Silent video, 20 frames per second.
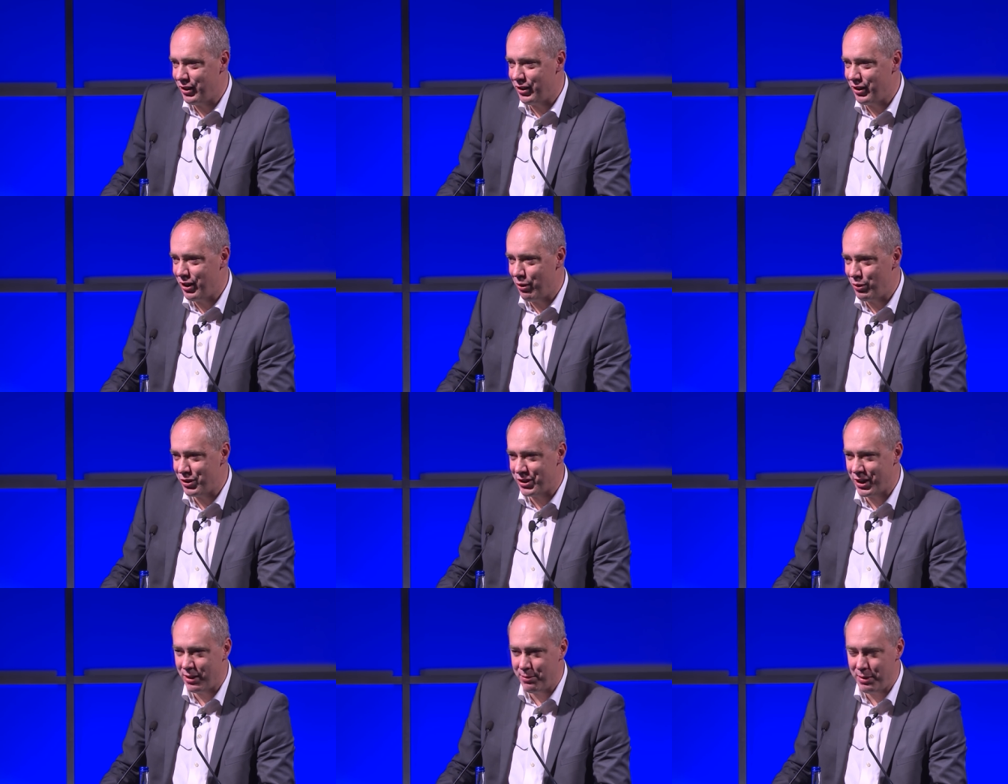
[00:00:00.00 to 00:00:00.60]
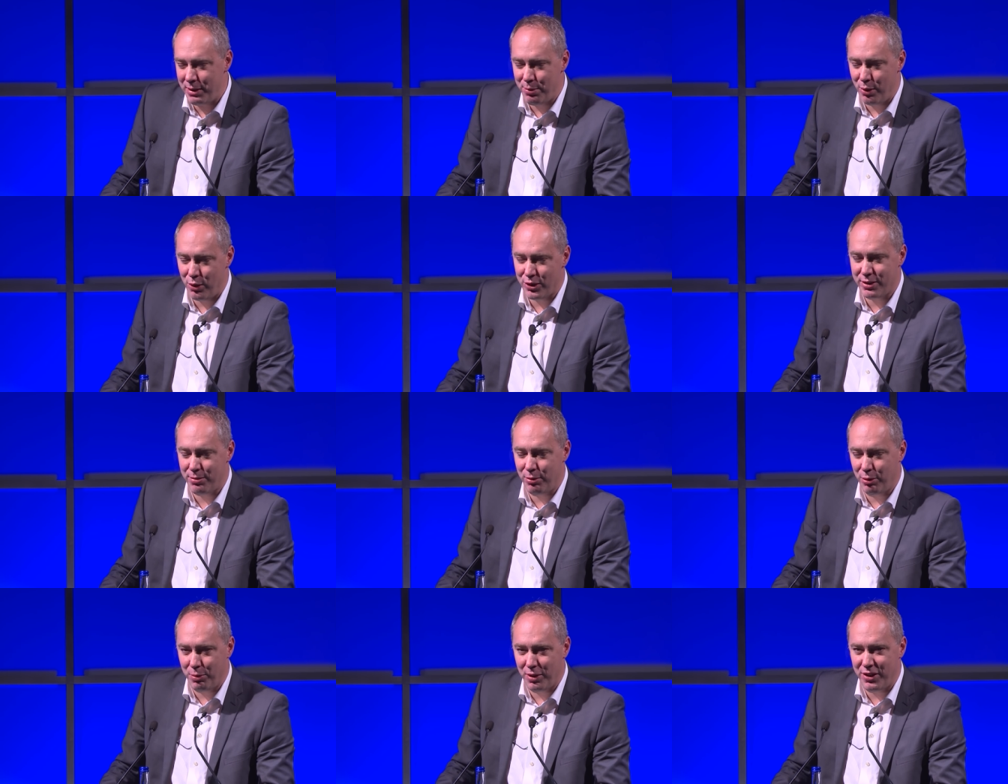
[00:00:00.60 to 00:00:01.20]
that was going to be
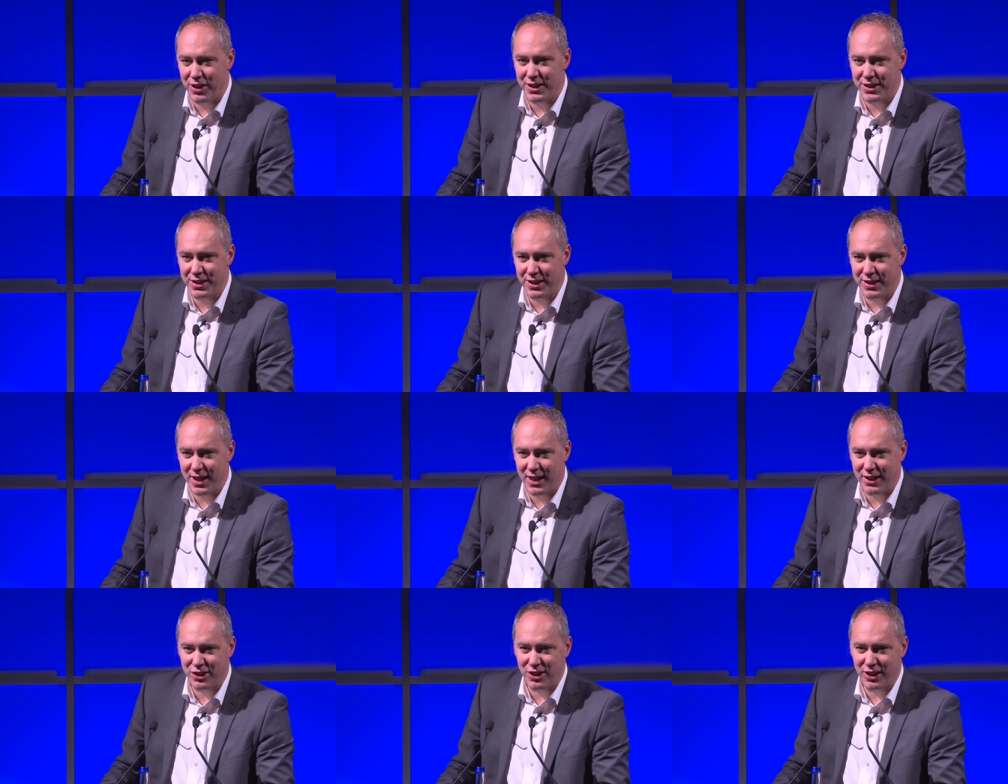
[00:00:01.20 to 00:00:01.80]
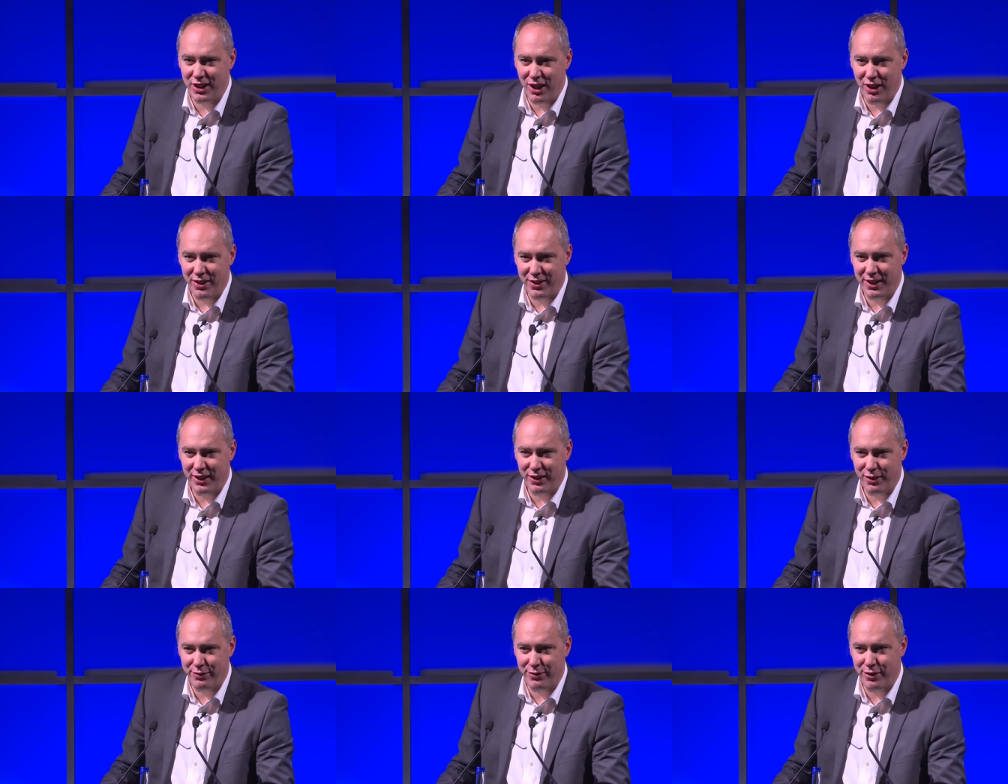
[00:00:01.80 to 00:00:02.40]
possible. But this is actually, I
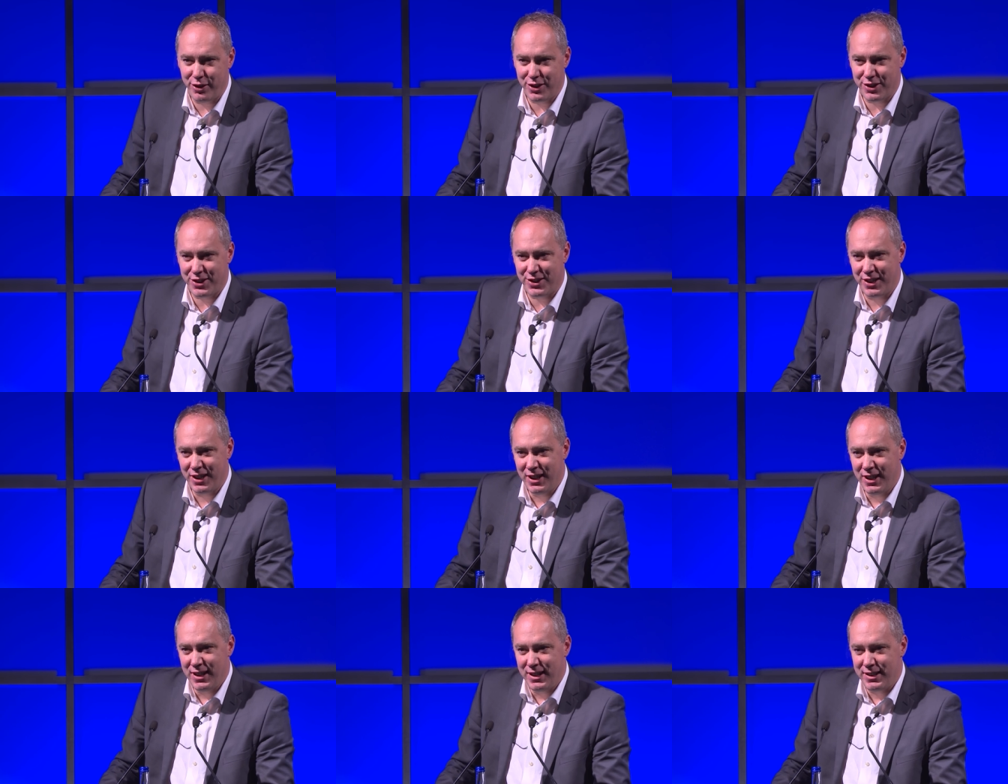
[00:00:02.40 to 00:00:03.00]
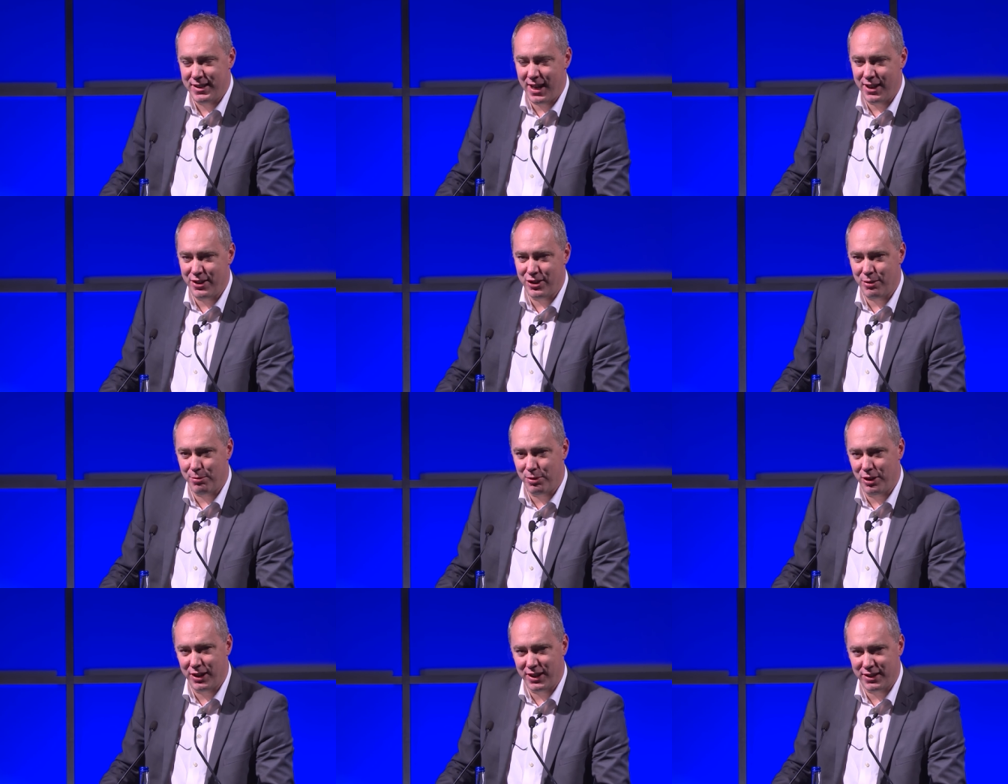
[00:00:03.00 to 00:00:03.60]
think, the first
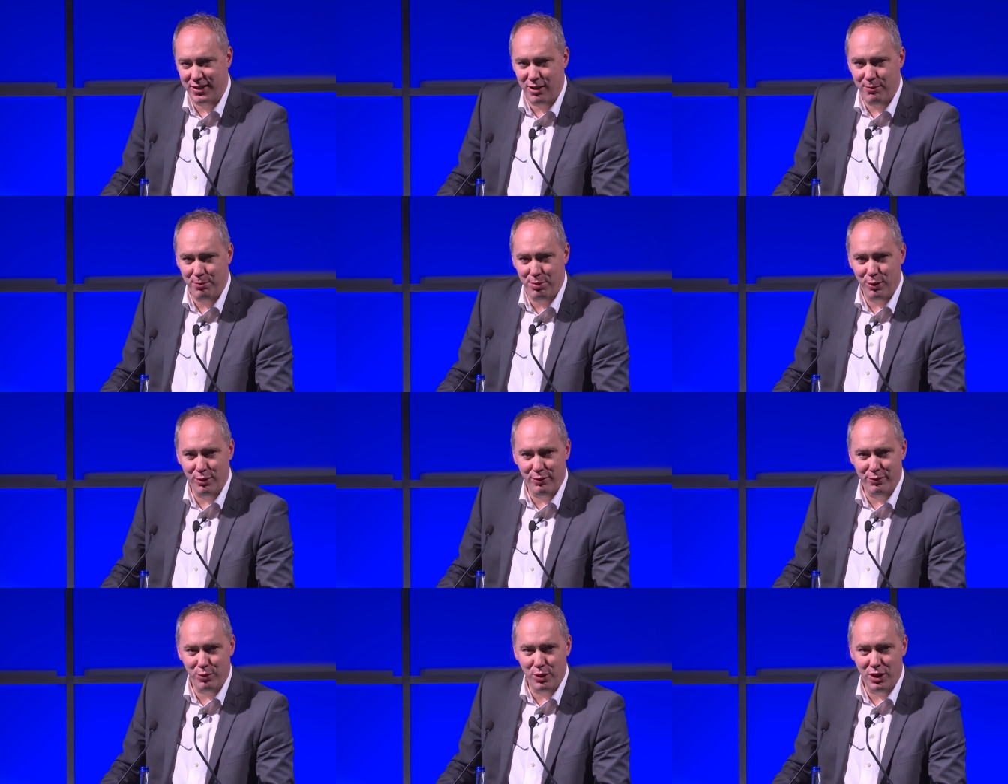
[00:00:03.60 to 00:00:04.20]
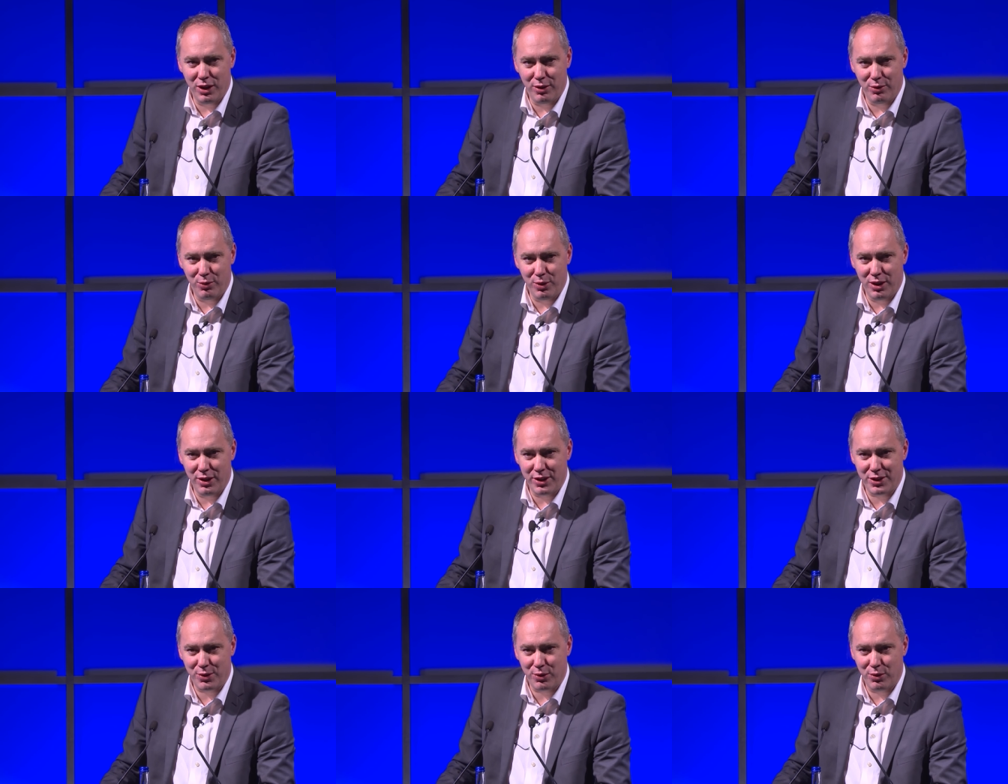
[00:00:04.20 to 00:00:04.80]
tangible example of where,
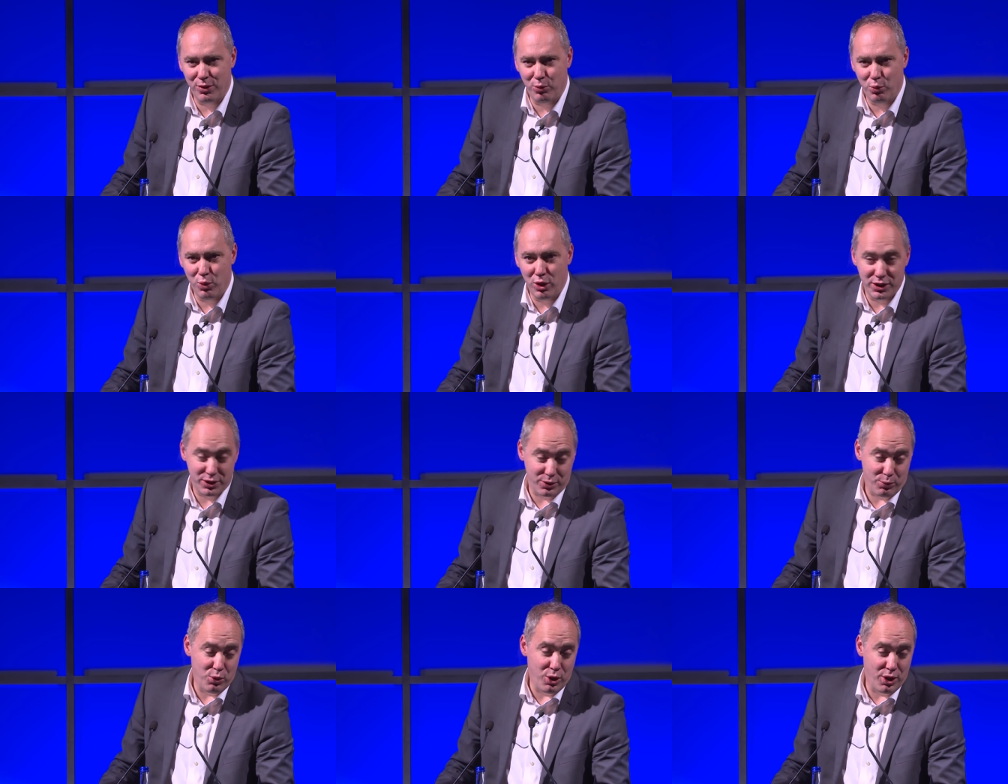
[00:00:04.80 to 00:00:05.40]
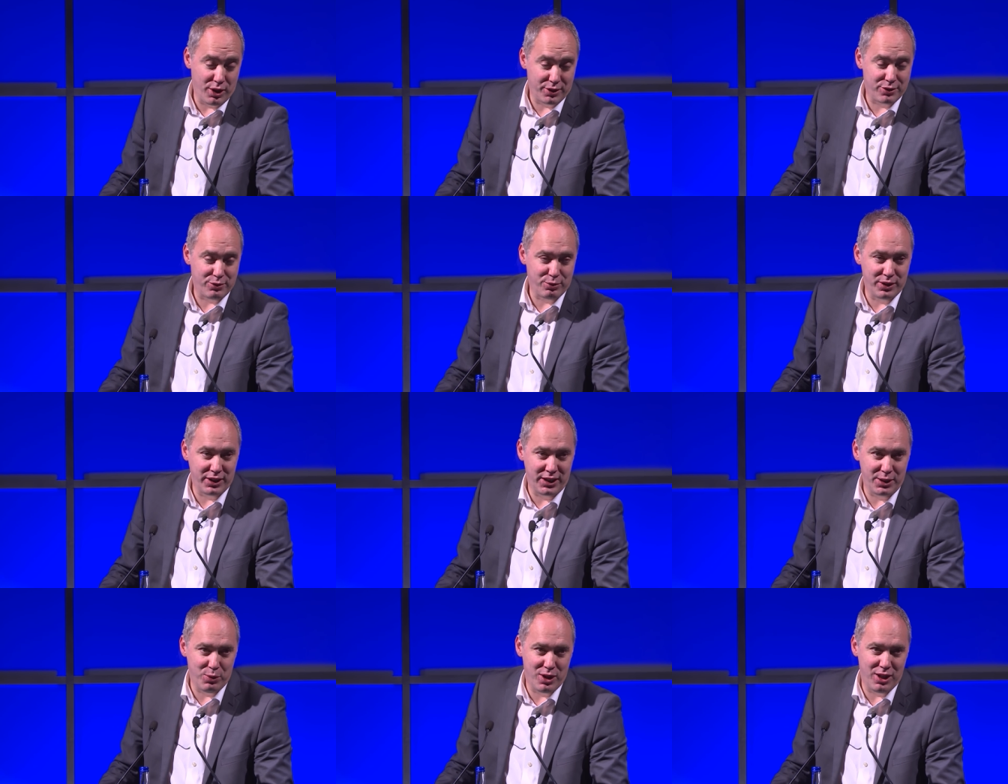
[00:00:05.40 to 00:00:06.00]
where, it's, where it's worked
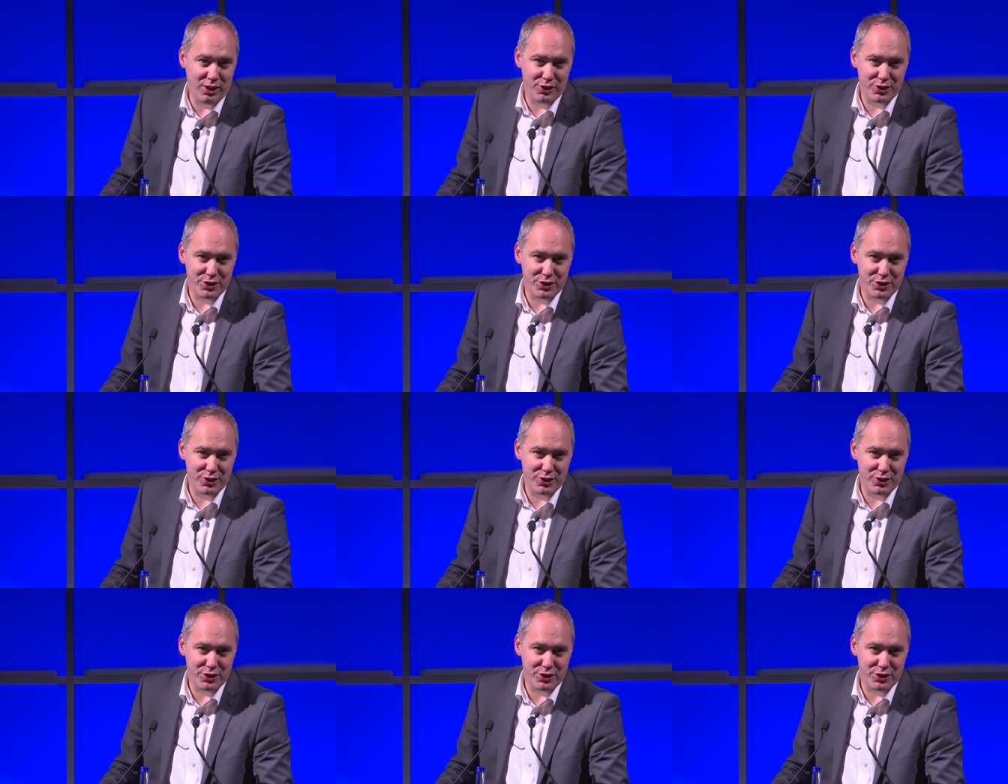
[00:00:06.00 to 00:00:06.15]
really well.